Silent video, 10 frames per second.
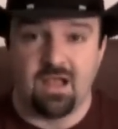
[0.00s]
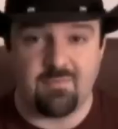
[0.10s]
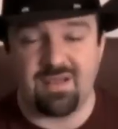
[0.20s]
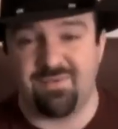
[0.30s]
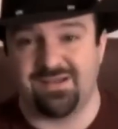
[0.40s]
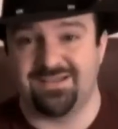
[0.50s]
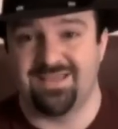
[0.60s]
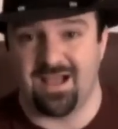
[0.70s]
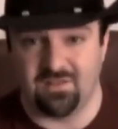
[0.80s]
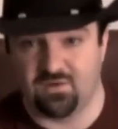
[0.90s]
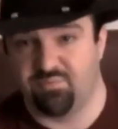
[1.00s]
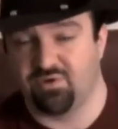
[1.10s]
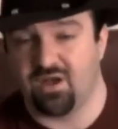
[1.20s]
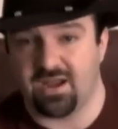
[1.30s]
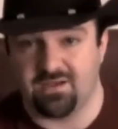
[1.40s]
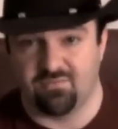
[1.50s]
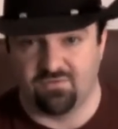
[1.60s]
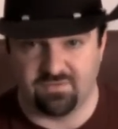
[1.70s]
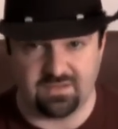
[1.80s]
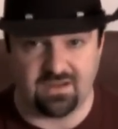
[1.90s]
I make about a dollar per item
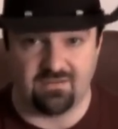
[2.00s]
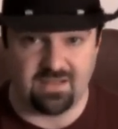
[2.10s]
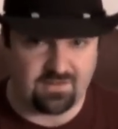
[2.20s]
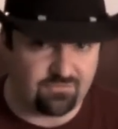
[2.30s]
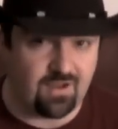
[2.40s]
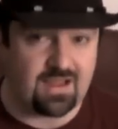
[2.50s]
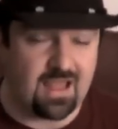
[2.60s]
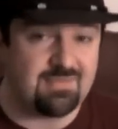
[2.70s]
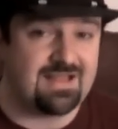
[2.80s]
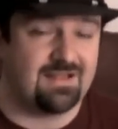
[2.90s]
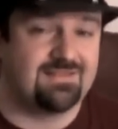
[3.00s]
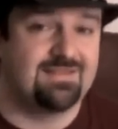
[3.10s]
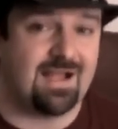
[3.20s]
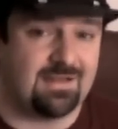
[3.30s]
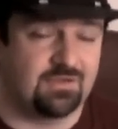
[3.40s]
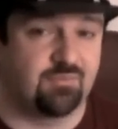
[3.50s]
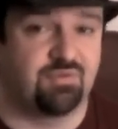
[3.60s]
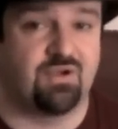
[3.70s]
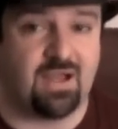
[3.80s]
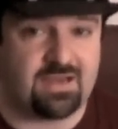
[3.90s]
over there. That's right. I make a dollar
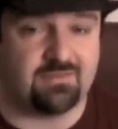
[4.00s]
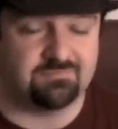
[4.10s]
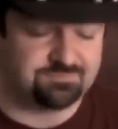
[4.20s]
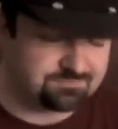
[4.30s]
per item